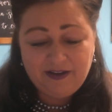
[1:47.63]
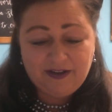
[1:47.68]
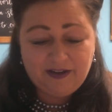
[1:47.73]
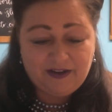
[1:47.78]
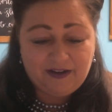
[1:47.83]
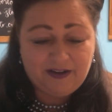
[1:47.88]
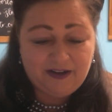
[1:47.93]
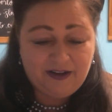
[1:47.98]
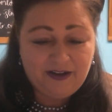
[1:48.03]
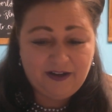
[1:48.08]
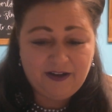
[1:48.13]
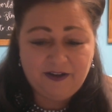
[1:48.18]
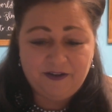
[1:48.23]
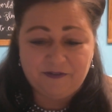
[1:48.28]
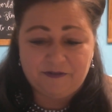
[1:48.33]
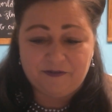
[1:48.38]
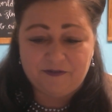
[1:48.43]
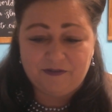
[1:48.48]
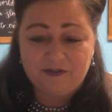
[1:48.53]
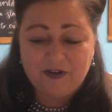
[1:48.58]

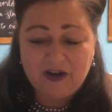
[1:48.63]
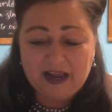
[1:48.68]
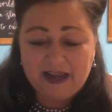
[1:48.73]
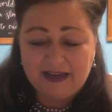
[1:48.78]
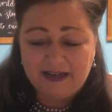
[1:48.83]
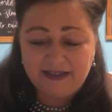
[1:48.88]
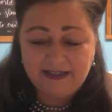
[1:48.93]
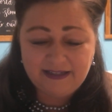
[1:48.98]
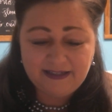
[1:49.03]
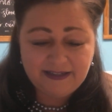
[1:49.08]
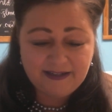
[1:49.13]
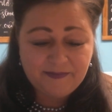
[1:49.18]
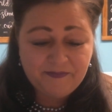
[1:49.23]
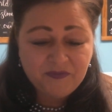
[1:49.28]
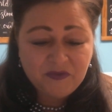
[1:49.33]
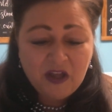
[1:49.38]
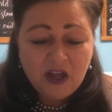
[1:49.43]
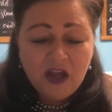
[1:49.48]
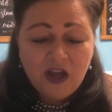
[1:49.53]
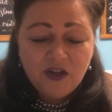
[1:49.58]
All right.
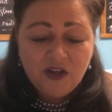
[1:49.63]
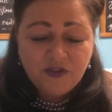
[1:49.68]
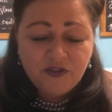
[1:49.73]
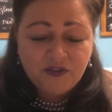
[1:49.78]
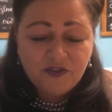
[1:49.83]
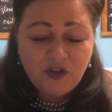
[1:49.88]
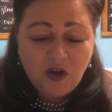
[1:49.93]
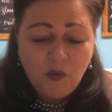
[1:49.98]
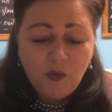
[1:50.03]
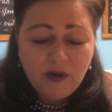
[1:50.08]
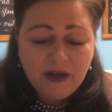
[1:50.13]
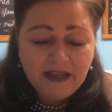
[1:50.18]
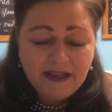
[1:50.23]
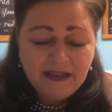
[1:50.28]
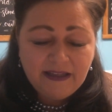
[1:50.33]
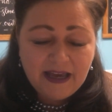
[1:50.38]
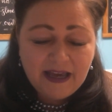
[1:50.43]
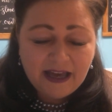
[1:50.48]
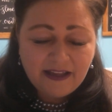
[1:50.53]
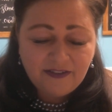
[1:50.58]
So,
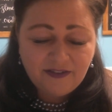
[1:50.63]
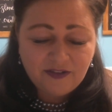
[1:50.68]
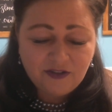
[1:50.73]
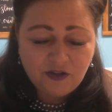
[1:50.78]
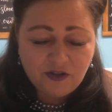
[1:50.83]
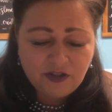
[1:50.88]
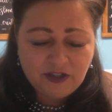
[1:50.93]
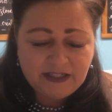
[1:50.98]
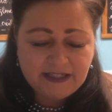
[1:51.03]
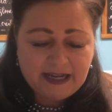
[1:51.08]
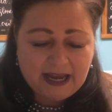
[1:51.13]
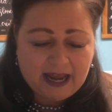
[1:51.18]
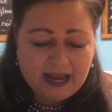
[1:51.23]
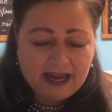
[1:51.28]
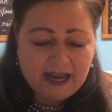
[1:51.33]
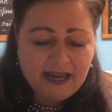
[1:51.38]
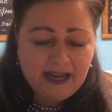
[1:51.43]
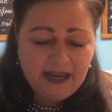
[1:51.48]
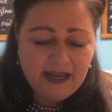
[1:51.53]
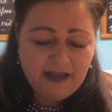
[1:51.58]

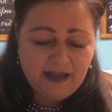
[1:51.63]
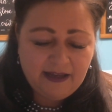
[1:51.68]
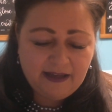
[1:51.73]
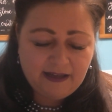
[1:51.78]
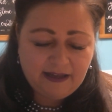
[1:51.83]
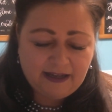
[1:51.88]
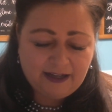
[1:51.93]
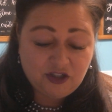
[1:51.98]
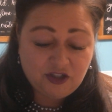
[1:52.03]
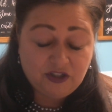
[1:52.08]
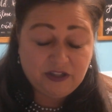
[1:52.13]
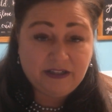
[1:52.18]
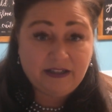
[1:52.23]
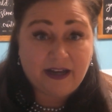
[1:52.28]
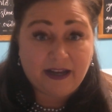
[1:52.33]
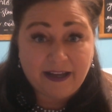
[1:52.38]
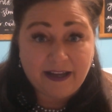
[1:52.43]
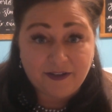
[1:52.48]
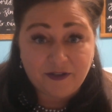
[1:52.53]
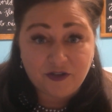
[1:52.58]
yesterday, actually,
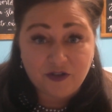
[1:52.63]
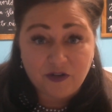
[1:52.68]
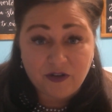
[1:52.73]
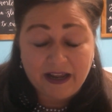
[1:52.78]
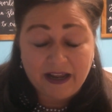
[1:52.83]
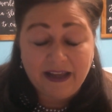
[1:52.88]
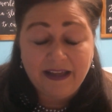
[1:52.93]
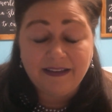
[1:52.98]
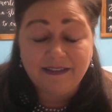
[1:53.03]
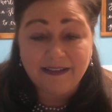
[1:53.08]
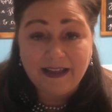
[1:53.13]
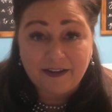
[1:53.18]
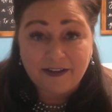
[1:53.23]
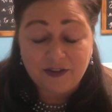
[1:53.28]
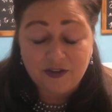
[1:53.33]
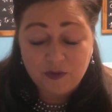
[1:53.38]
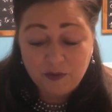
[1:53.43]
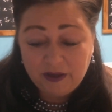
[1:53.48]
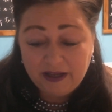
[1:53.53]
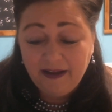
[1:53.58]
not yesterday,
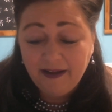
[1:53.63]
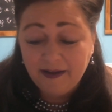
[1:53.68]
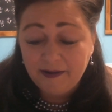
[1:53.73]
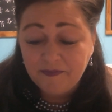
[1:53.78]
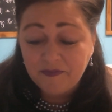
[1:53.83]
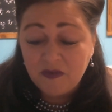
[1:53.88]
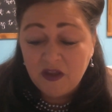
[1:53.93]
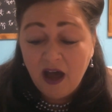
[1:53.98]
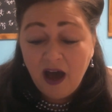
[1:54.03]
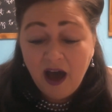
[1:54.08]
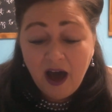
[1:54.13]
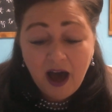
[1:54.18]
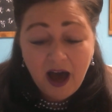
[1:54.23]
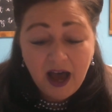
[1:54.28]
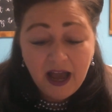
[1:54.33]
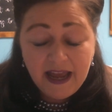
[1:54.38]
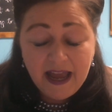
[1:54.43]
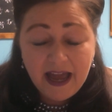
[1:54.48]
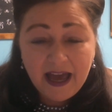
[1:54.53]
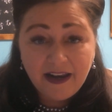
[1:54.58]
last week,
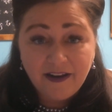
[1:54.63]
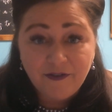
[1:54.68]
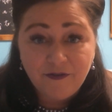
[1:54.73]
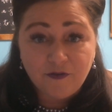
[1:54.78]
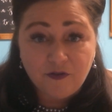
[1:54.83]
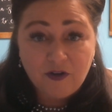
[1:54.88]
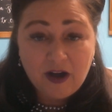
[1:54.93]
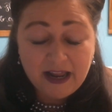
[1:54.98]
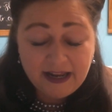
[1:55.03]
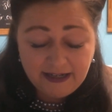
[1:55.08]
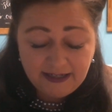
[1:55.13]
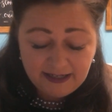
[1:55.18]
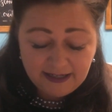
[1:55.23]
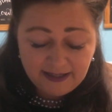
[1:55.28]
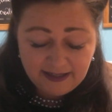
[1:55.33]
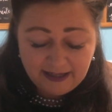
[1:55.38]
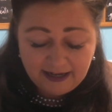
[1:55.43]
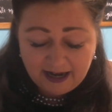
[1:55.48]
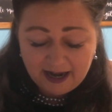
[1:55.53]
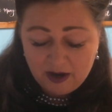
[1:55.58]
I had a friend
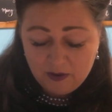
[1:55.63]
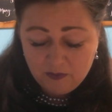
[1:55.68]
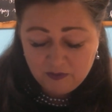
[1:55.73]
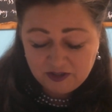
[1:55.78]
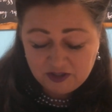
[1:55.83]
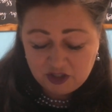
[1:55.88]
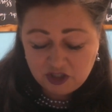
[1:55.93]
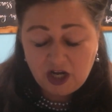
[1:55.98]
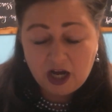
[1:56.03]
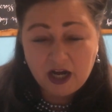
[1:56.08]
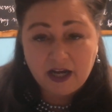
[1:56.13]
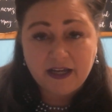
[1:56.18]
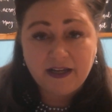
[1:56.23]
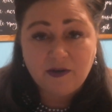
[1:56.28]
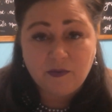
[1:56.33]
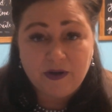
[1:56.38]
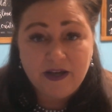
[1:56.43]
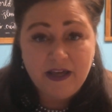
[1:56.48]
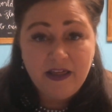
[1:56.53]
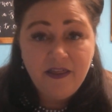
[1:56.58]
that I was
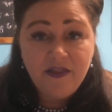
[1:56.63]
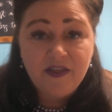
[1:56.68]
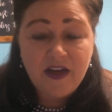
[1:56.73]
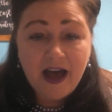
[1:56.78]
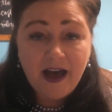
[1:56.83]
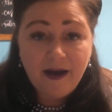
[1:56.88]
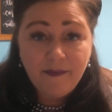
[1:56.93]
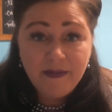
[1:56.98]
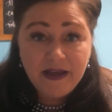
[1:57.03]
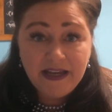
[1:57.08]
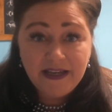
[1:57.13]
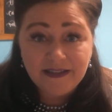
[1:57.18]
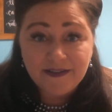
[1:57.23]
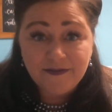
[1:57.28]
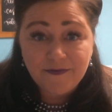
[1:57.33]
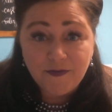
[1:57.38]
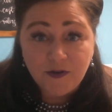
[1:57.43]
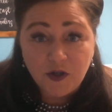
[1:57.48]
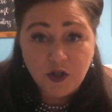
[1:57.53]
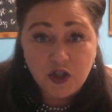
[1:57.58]
talking with. Um, he's
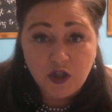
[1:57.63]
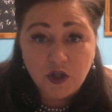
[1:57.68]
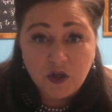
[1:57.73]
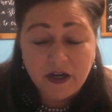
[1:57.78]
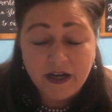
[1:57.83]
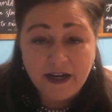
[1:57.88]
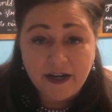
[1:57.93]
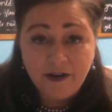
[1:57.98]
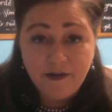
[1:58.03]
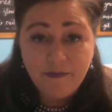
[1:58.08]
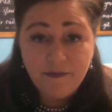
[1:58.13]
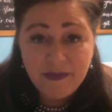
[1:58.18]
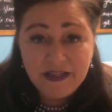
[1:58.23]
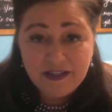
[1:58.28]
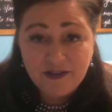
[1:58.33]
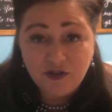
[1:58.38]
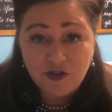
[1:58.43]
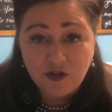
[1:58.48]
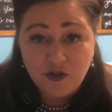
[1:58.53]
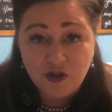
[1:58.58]
a first grader,
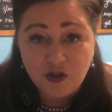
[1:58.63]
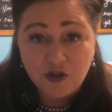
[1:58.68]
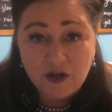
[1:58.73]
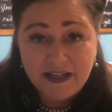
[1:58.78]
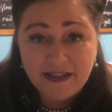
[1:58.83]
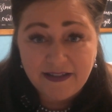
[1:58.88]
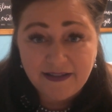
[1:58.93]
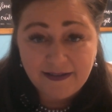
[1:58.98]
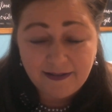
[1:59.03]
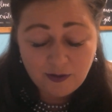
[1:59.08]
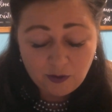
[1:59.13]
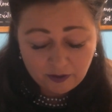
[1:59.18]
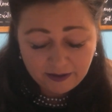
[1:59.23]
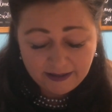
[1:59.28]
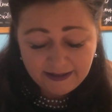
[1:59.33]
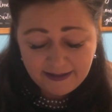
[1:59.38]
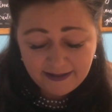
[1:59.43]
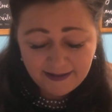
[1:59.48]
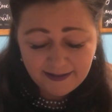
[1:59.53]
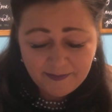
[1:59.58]
Mr. Trace
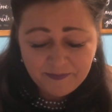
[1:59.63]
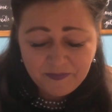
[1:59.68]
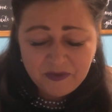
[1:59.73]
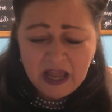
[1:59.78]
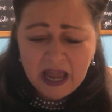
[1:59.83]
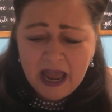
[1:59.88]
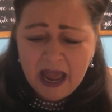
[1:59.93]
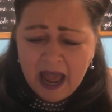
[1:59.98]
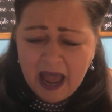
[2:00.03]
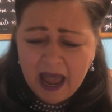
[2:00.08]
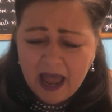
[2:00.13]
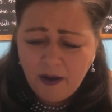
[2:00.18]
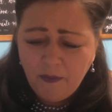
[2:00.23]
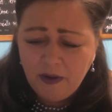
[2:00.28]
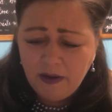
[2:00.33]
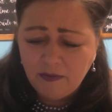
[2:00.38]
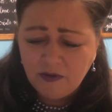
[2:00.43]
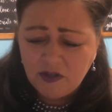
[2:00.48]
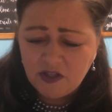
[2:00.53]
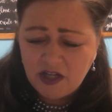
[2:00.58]
Lawrence. And
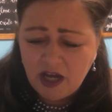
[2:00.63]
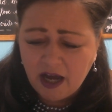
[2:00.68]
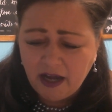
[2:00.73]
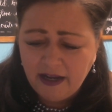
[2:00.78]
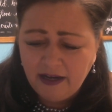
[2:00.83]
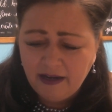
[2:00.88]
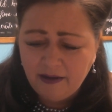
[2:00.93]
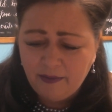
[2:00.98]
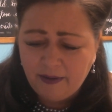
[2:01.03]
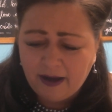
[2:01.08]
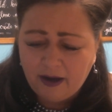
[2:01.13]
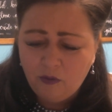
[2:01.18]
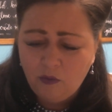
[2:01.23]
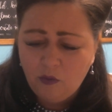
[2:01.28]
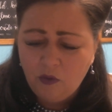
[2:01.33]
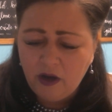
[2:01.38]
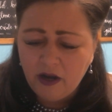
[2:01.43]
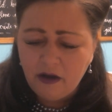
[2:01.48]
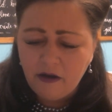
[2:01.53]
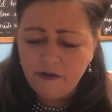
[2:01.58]
we were talking about
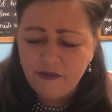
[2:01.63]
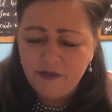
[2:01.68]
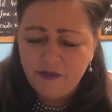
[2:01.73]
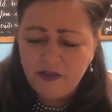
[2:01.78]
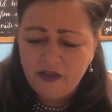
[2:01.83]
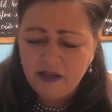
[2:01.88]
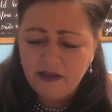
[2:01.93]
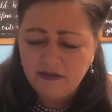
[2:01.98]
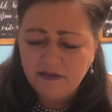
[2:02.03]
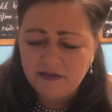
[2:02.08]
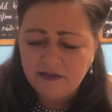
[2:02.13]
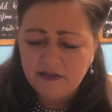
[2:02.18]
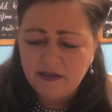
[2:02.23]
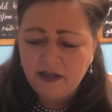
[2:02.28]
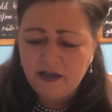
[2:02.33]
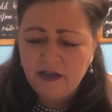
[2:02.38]
what are things